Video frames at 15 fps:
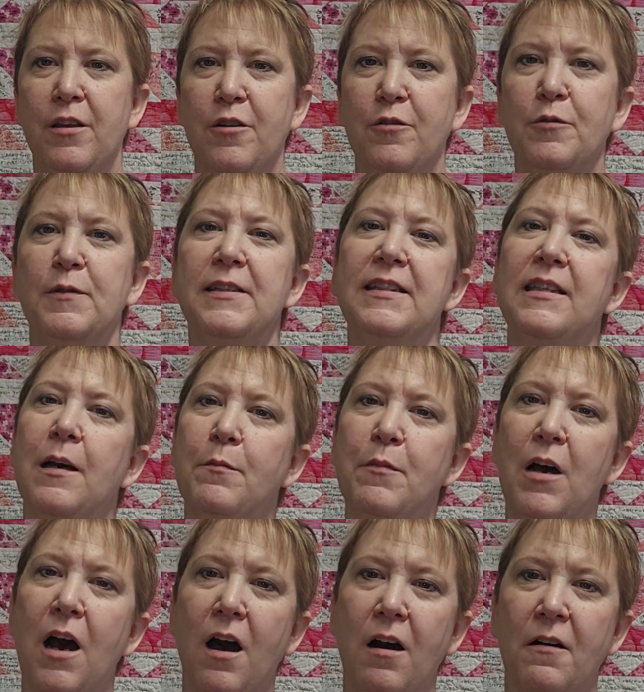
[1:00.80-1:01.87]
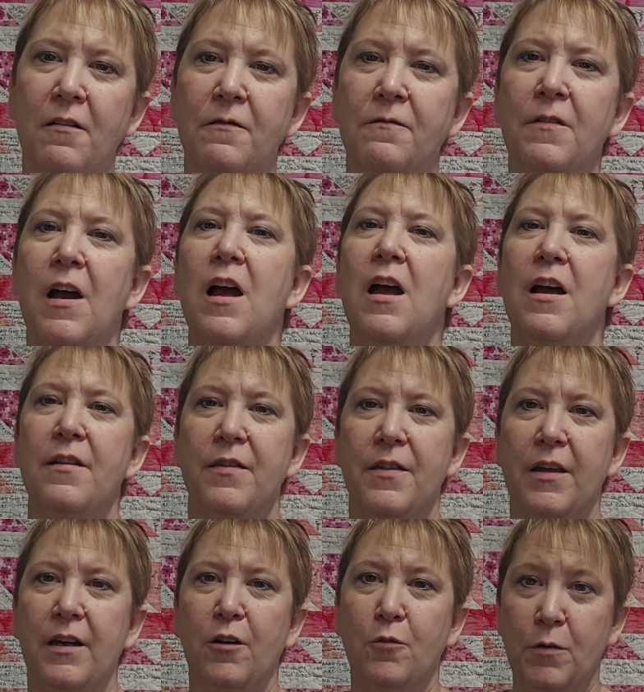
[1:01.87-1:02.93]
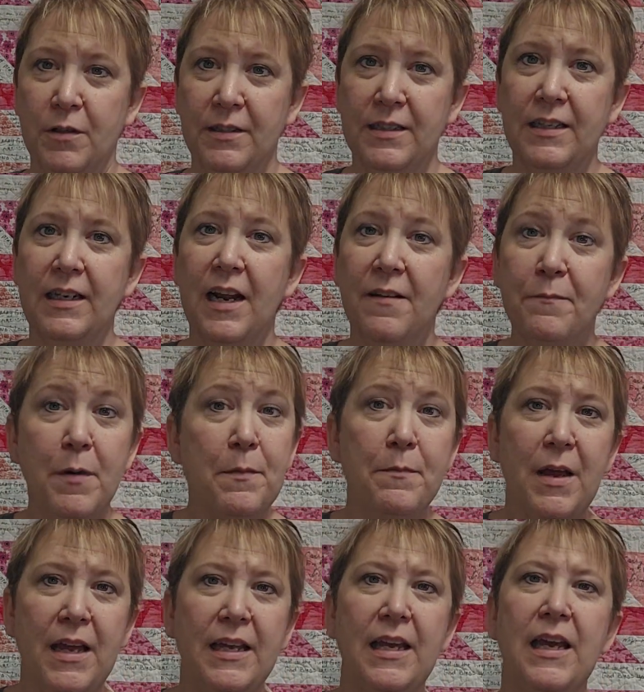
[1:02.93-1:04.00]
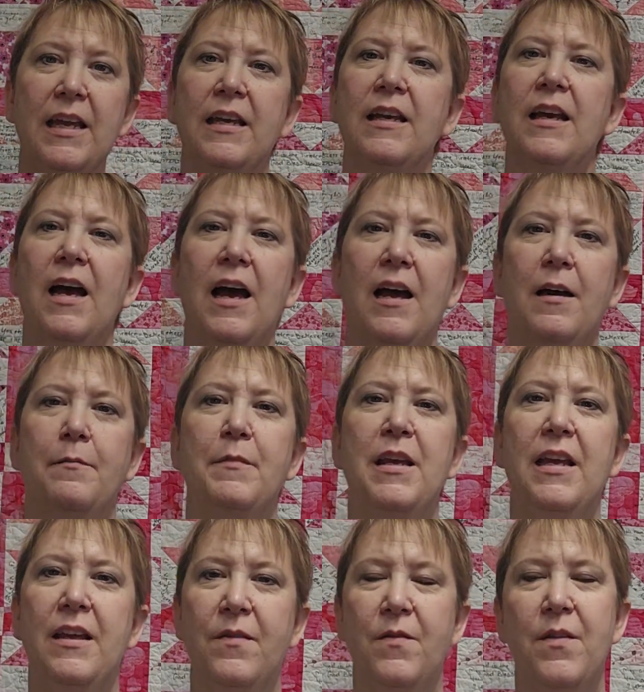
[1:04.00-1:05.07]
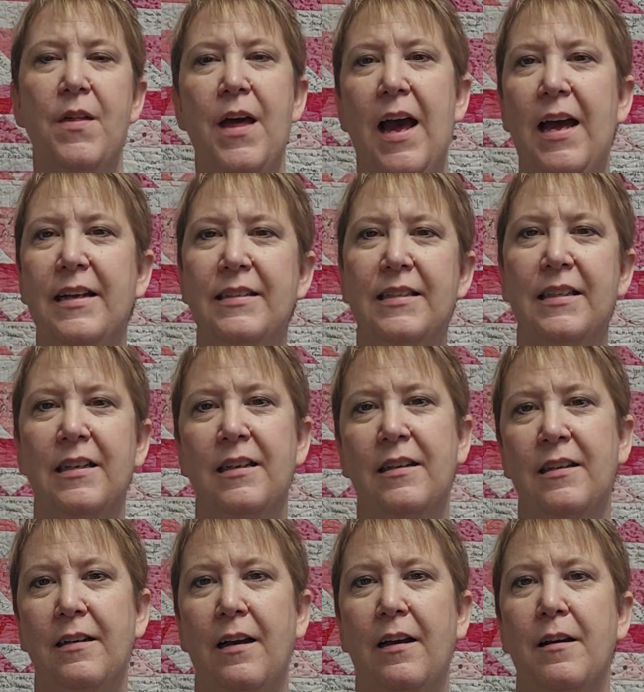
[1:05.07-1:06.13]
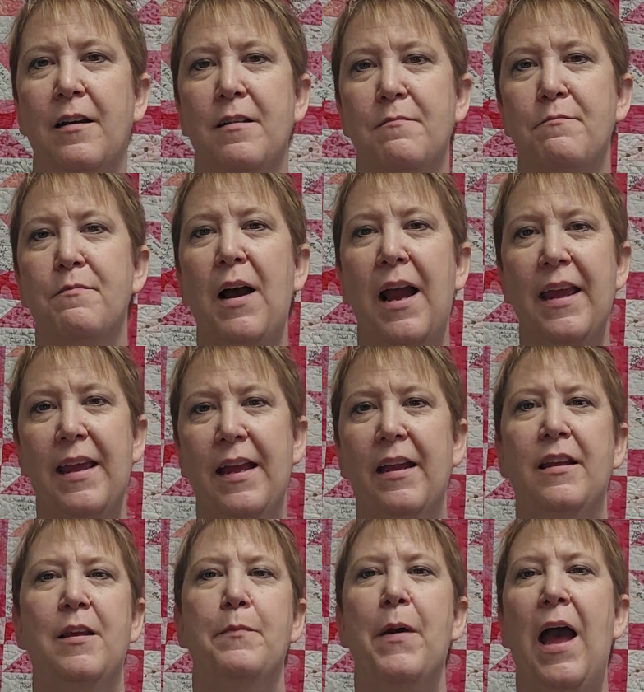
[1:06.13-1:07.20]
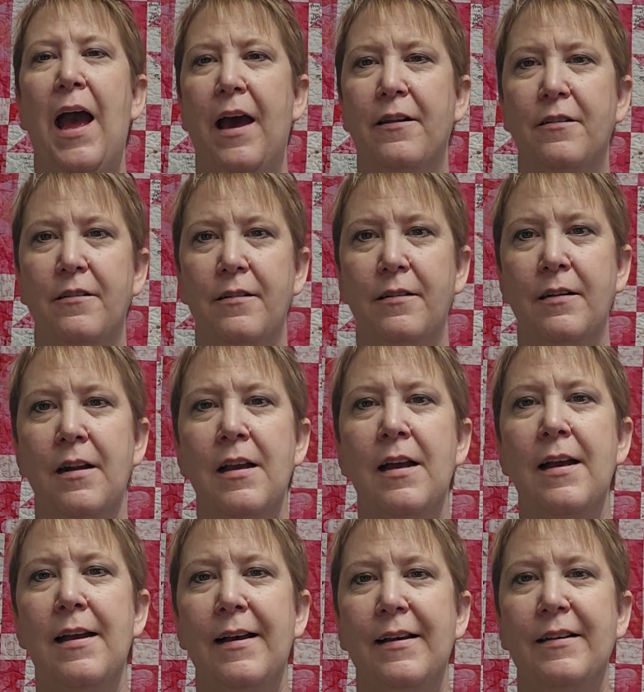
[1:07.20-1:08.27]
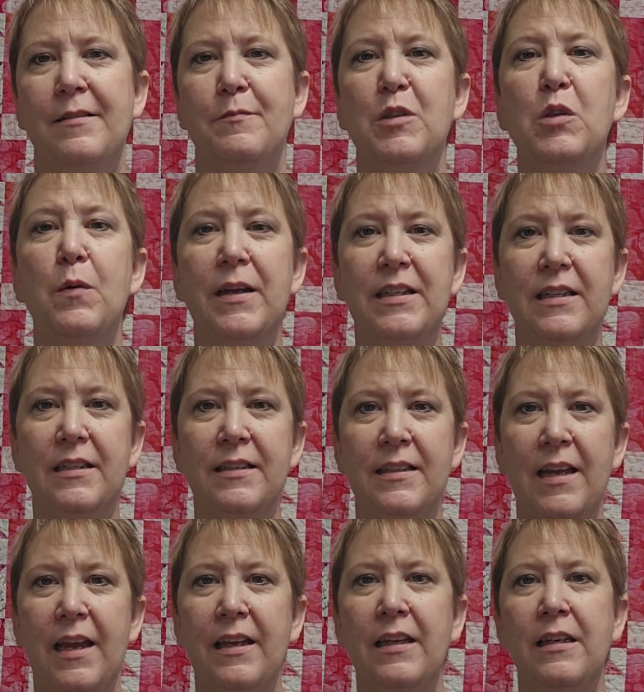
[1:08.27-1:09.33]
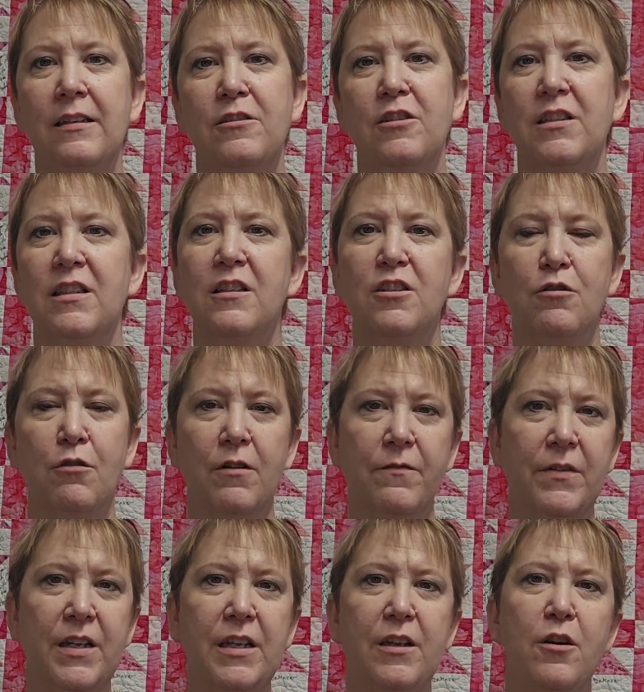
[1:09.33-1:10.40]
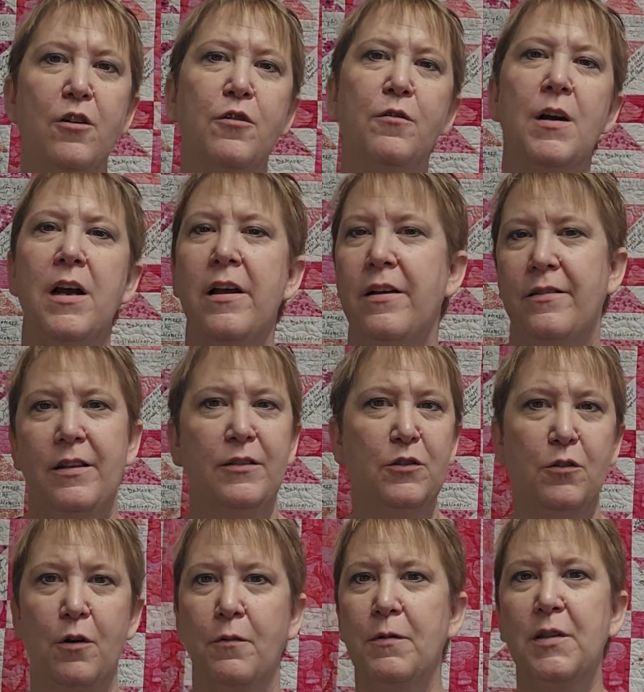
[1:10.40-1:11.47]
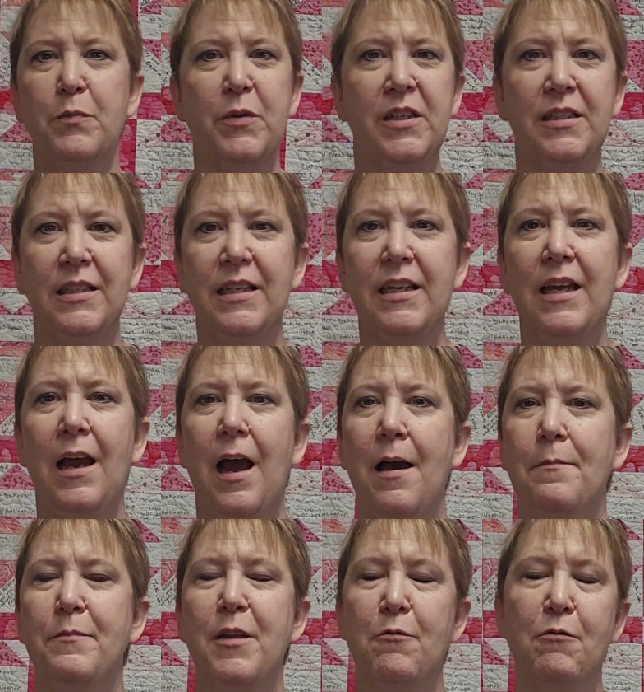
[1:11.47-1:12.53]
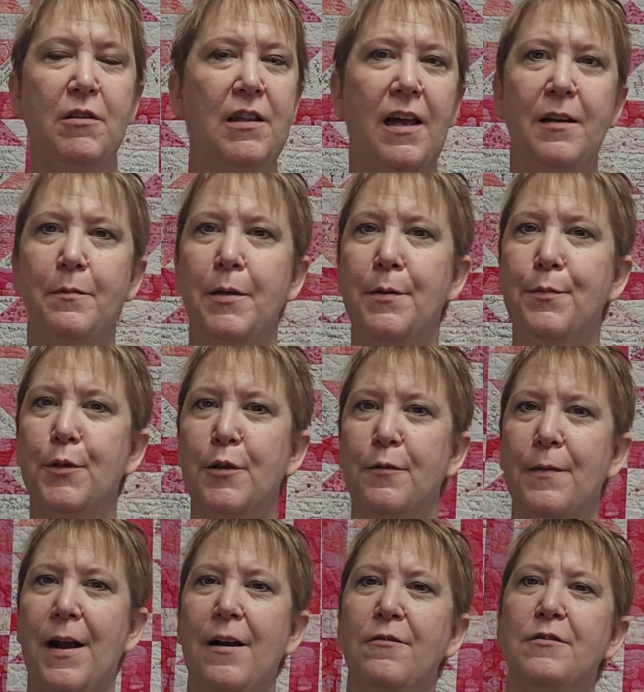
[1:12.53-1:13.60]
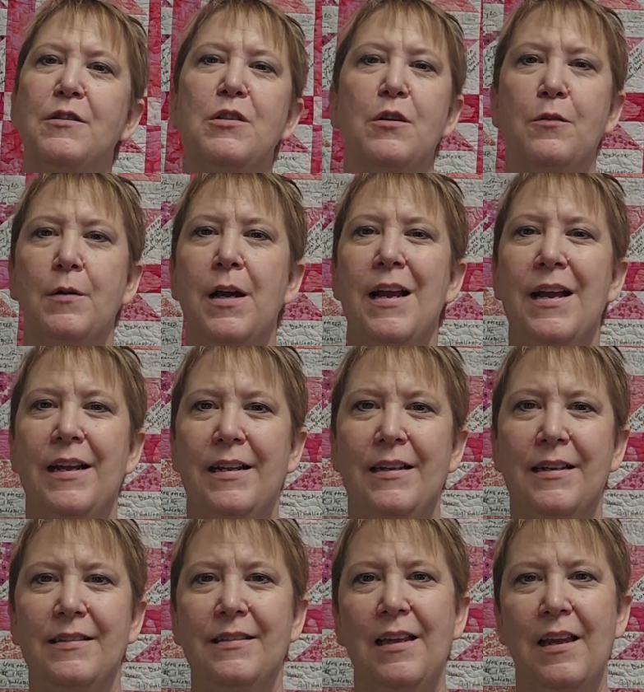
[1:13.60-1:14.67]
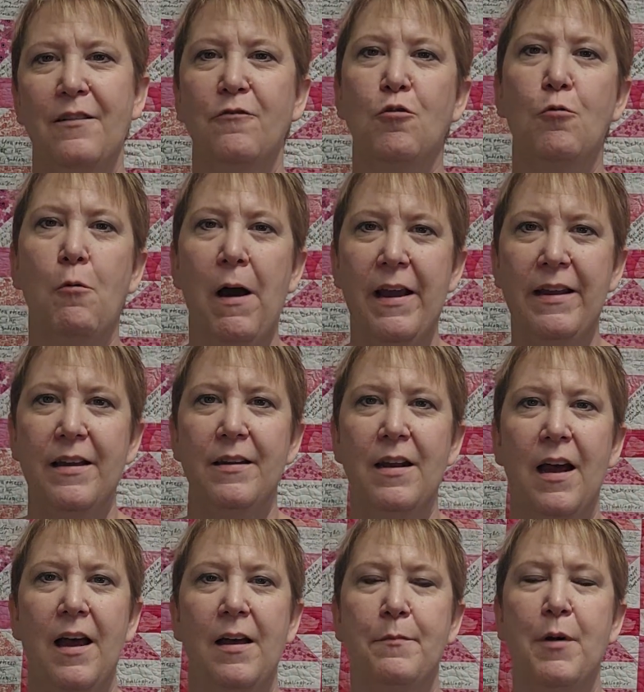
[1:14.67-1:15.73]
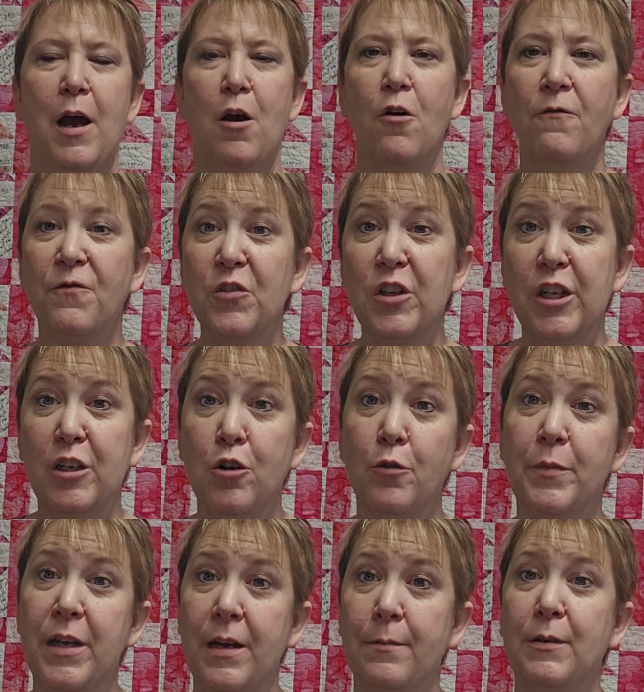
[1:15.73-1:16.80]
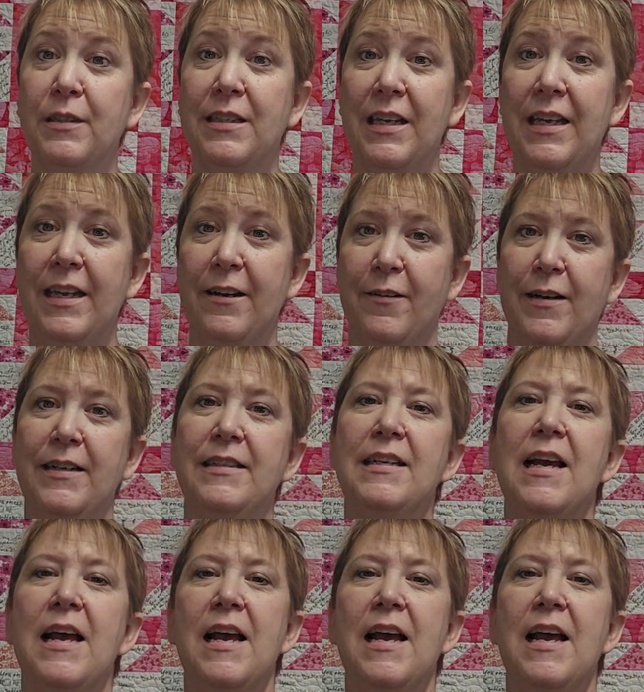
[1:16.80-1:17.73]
you some of the quilts that I've been making in that by Annie pattern. So I did take just a short video. The store was busy. There were a lot of people around, so it is kind of quiet. Hopefully you'll be able to hear it.